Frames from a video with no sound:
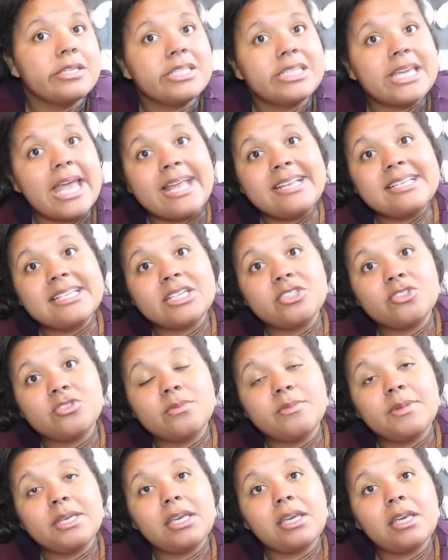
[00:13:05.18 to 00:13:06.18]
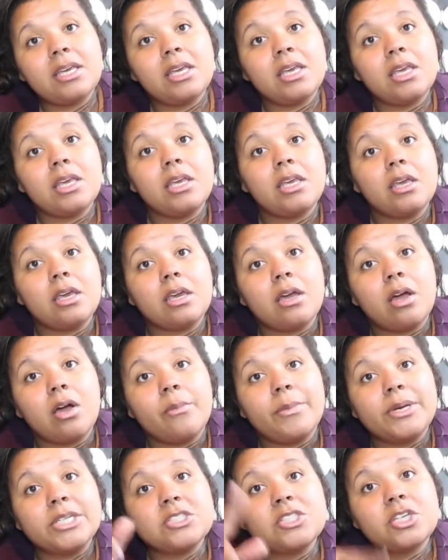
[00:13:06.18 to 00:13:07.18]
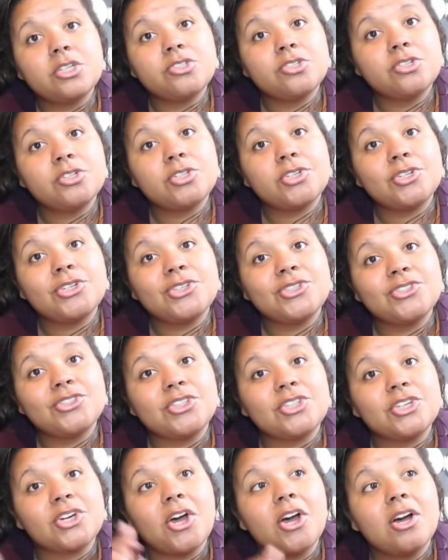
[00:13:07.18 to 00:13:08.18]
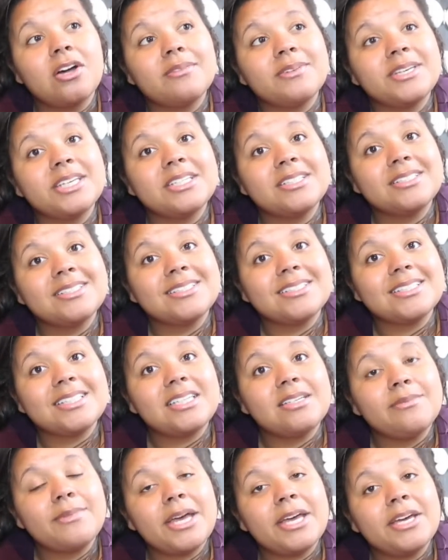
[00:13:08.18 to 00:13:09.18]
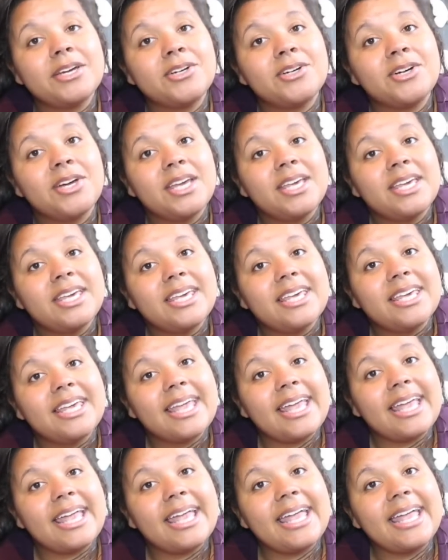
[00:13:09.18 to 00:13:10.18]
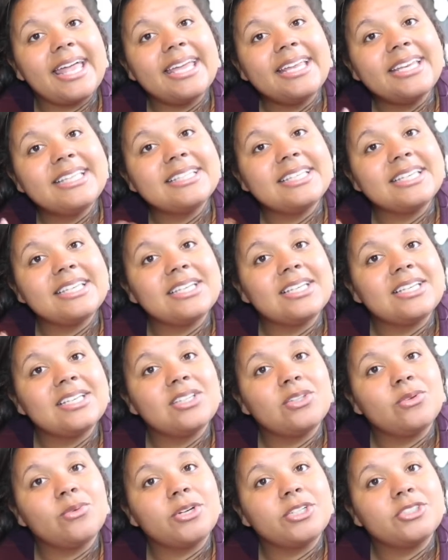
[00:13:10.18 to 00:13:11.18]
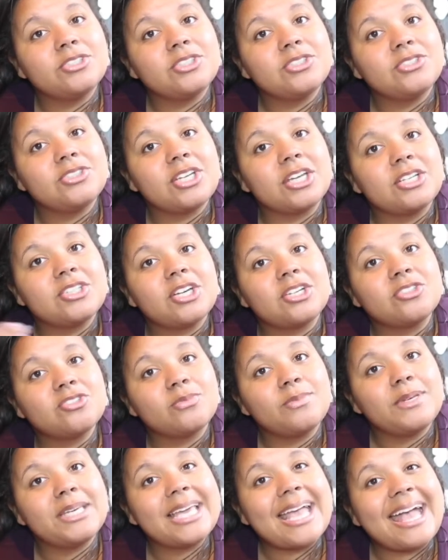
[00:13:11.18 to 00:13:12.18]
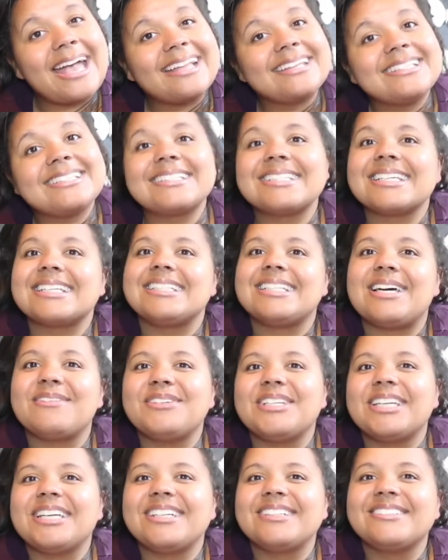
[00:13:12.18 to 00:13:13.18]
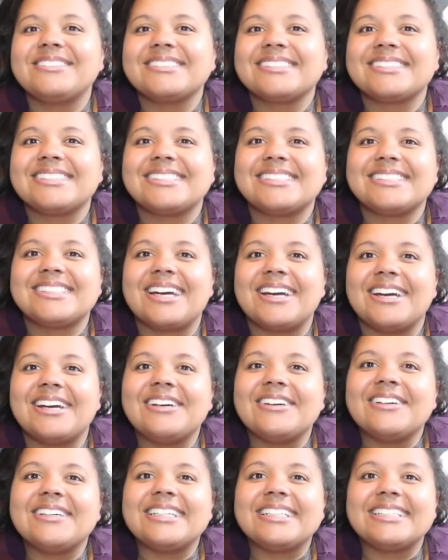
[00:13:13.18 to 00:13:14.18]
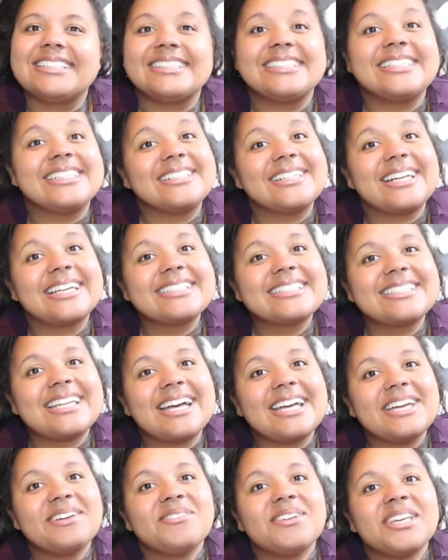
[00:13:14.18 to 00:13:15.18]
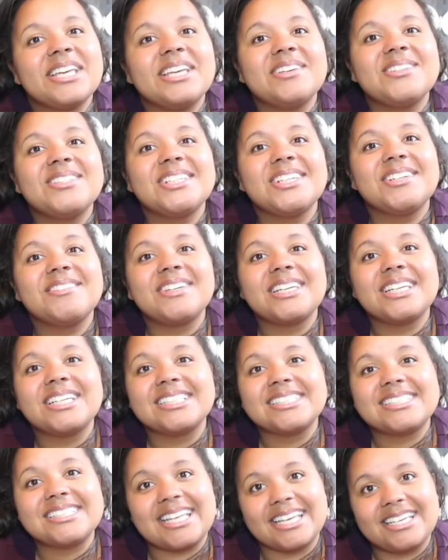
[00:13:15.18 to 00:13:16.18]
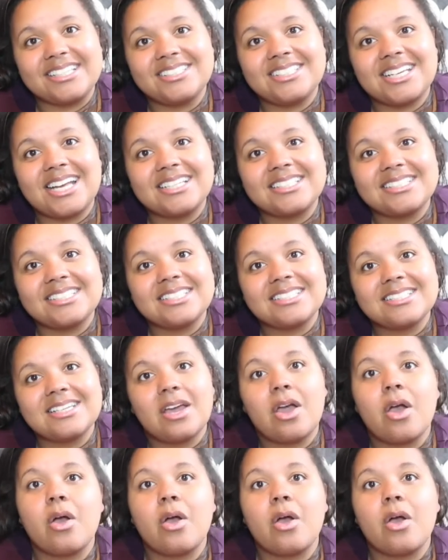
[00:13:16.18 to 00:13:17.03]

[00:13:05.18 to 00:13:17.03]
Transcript: get in touch with me on my socials, in the comments, email, anything you want to do to get in touch with me and let me know. So until next time, keep dreaming and stay enchanted.